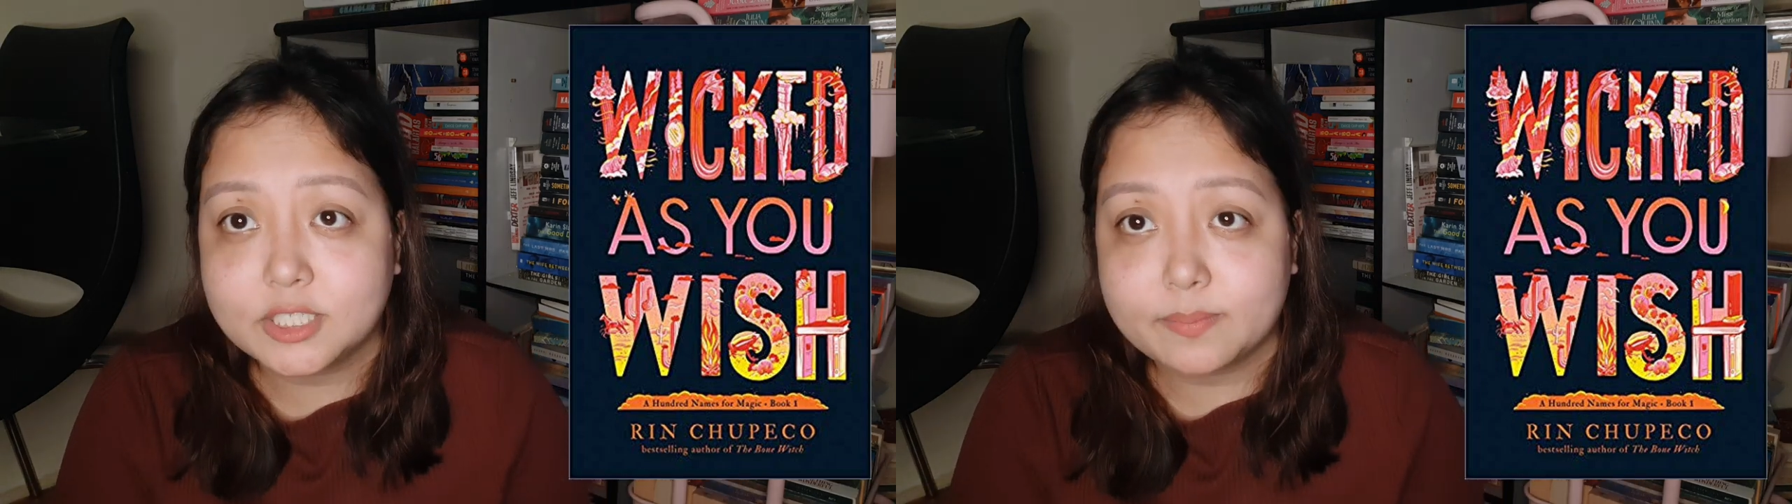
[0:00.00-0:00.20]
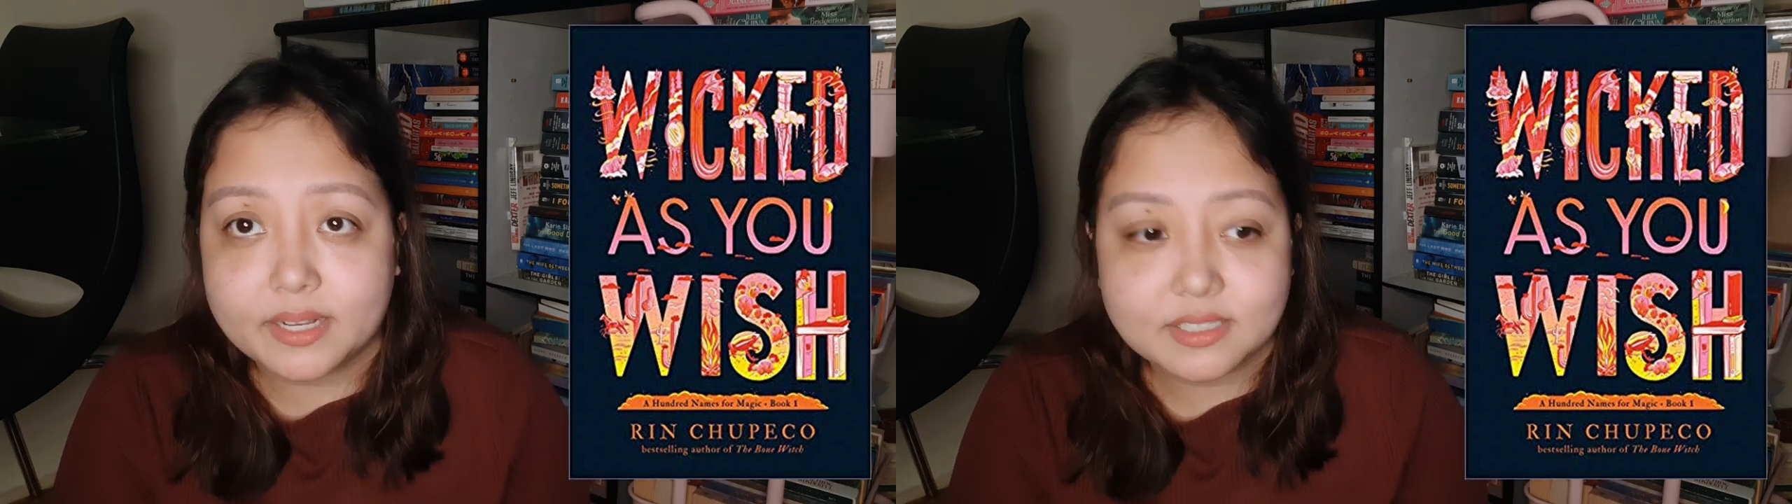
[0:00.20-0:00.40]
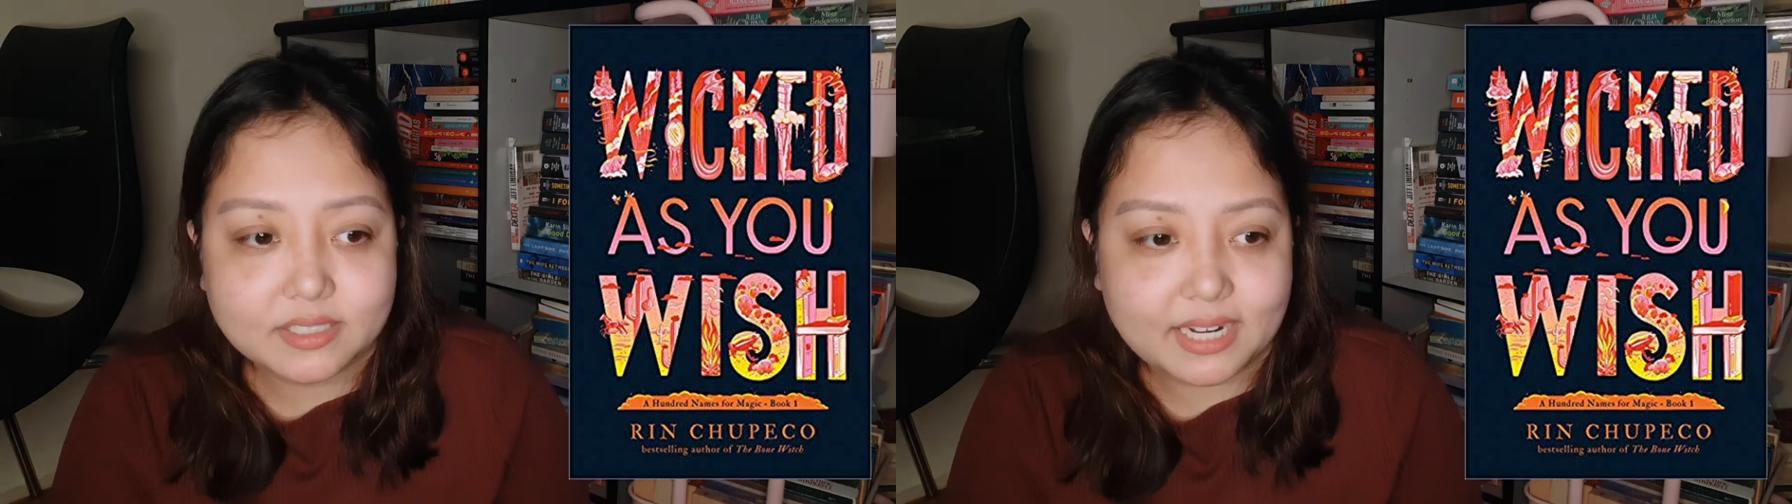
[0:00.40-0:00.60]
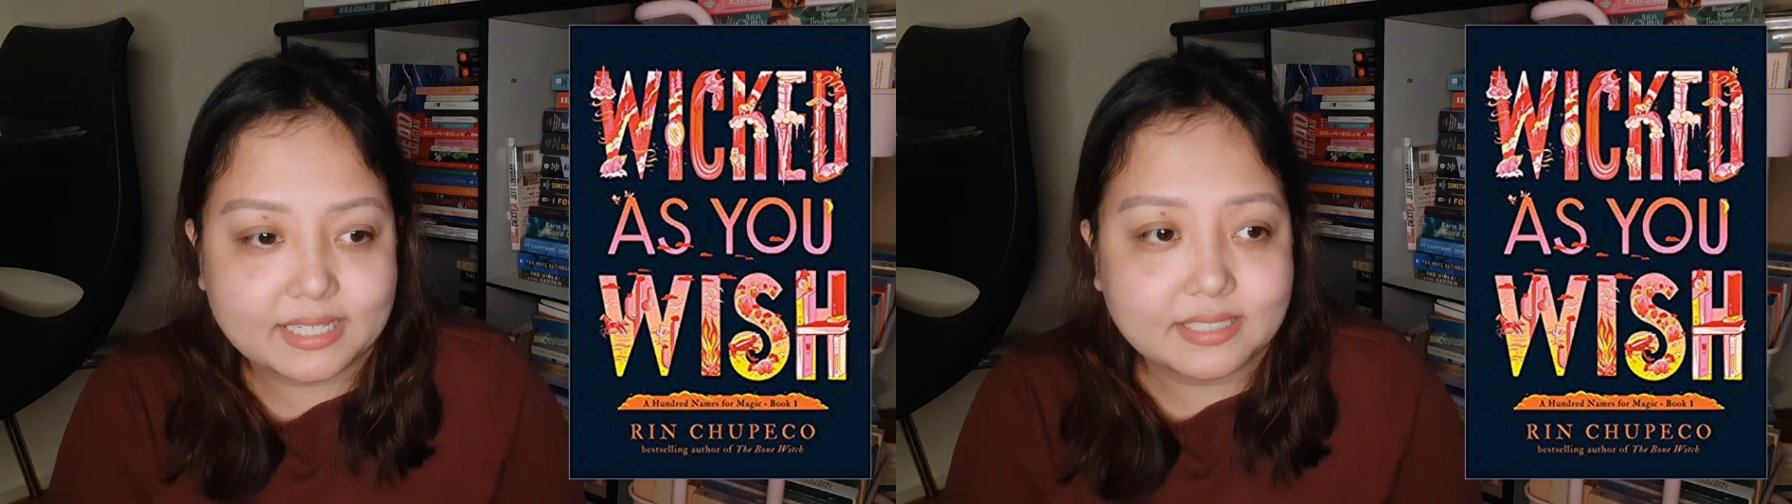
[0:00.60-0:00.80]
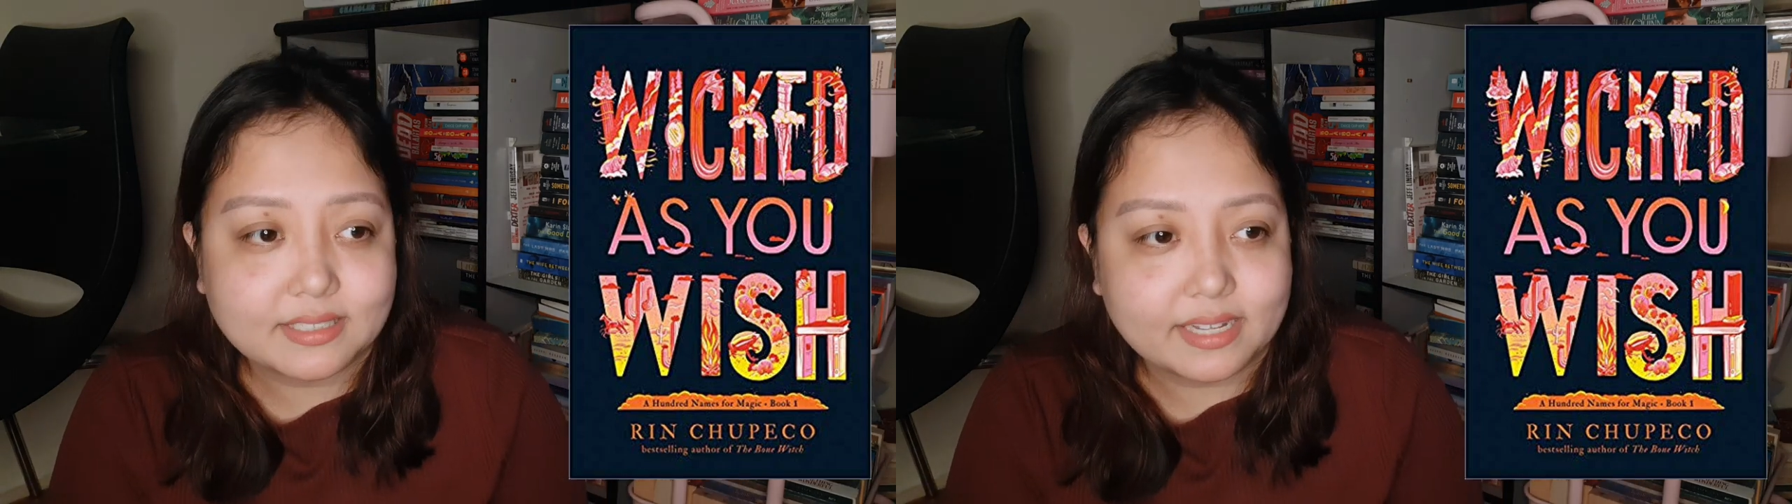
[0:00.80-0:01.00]
Chapeco's
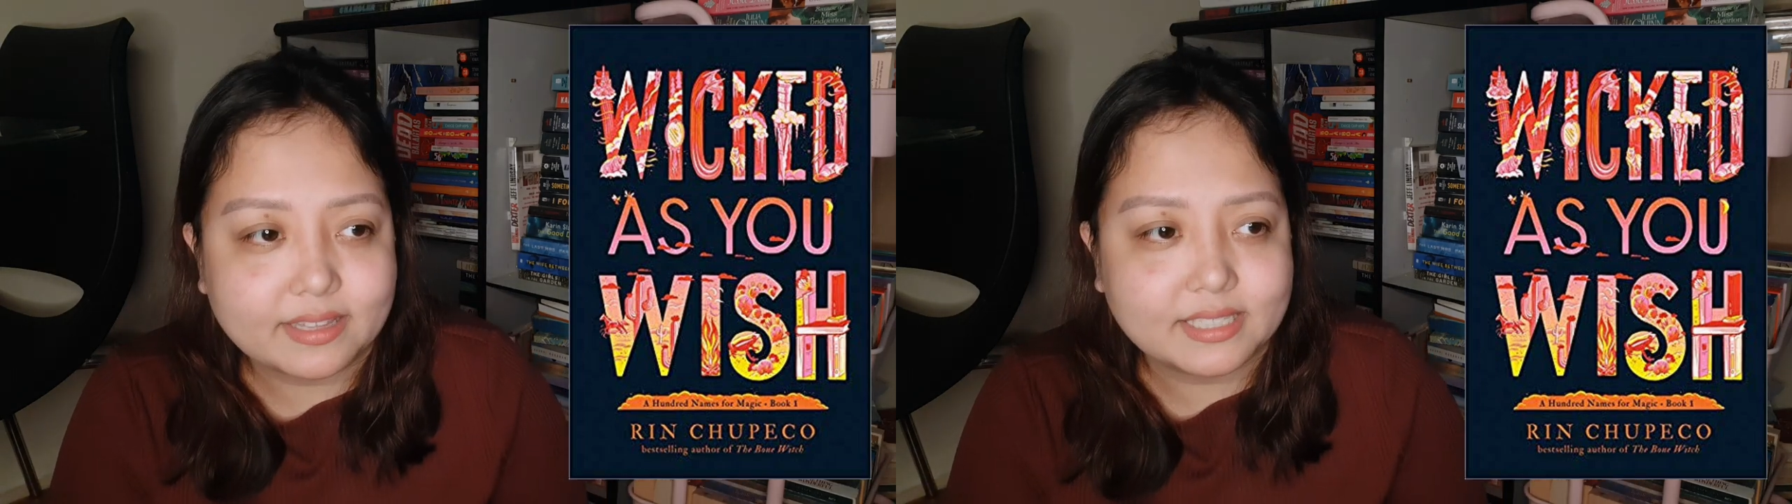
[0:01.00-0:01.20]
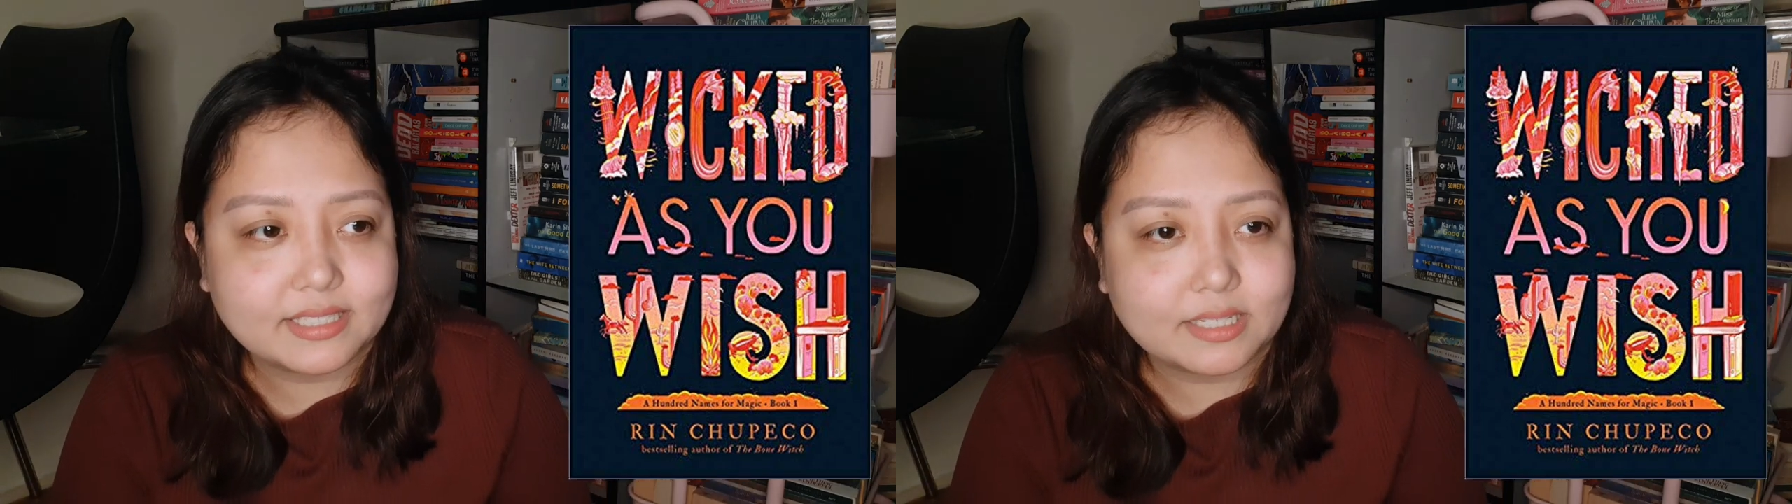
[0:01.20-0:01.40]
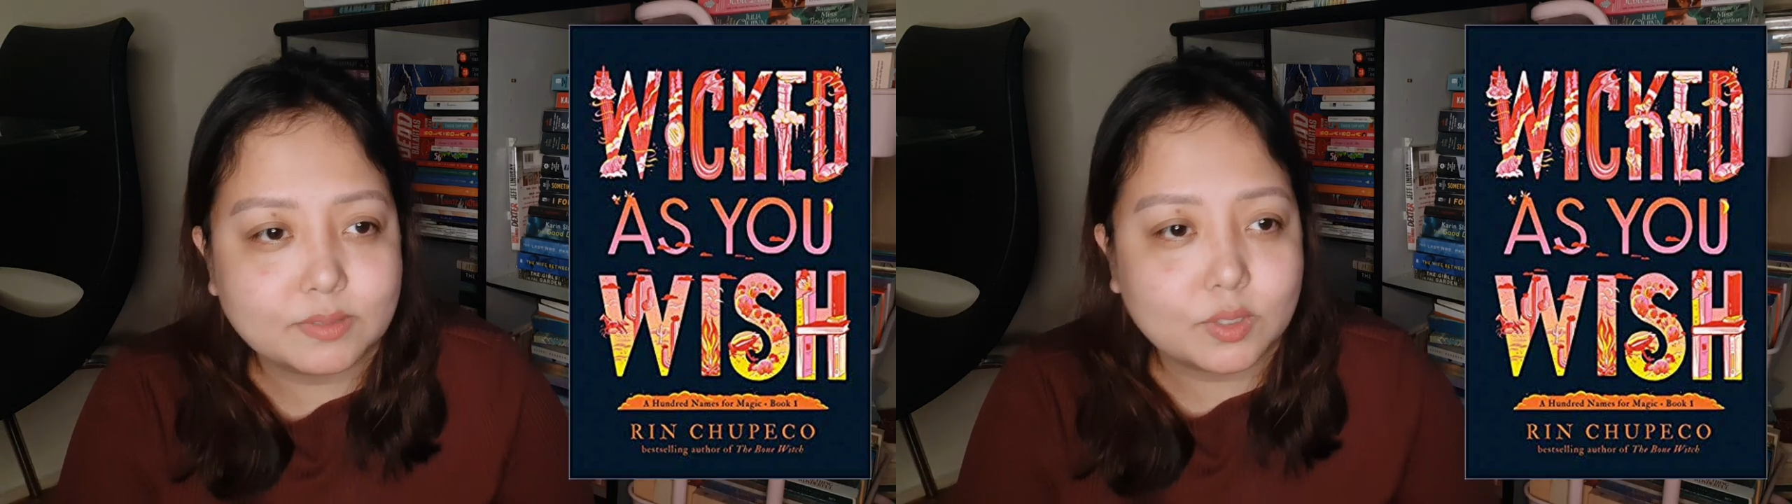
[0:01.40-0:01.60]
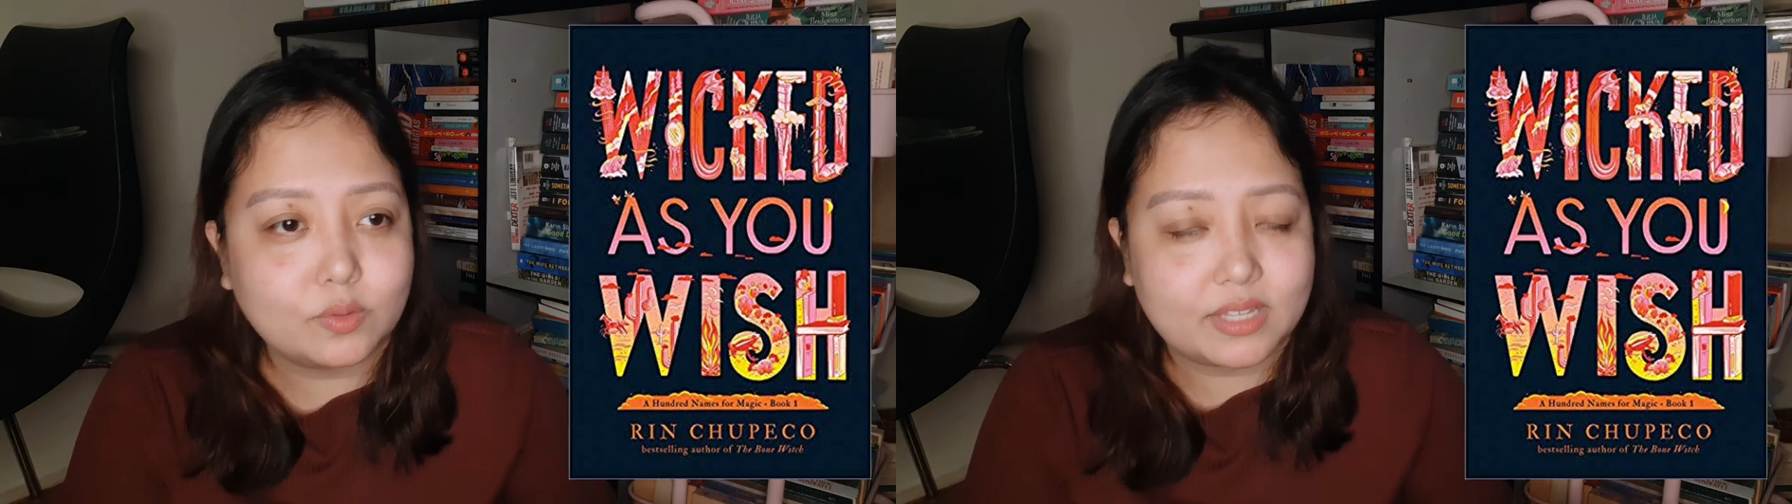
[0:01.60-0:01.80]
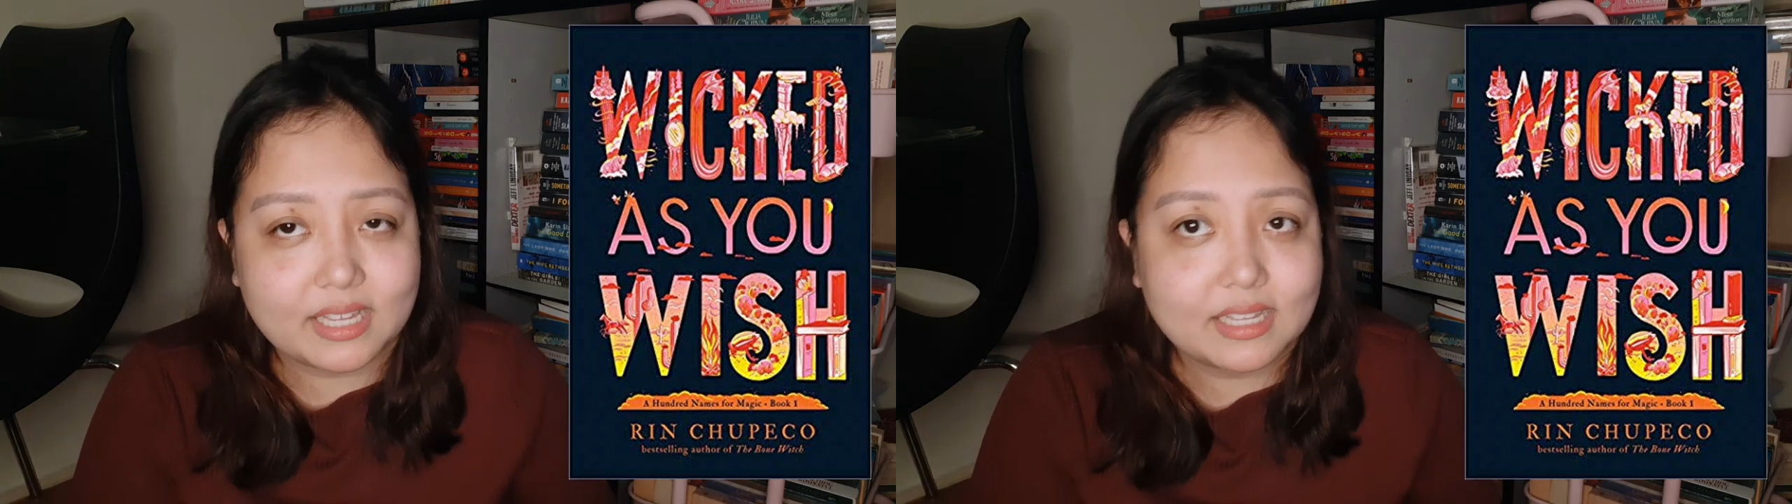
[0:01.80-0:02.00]
writing style that seems so